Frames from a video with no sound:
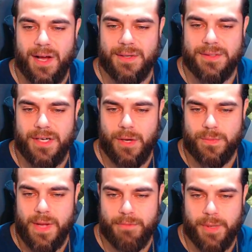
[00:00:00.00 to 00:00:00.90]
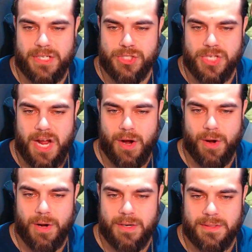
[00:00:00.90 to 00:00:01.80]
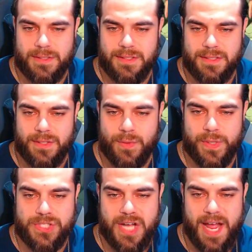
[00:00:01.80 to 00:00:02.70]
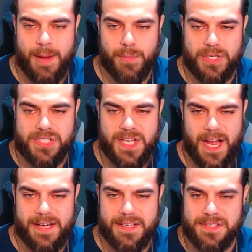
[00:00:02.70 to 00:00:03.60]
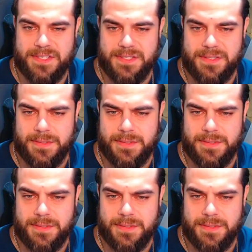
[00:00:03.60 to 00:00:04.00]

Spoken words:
You know, everybody just got her. We just got Empress, Titus.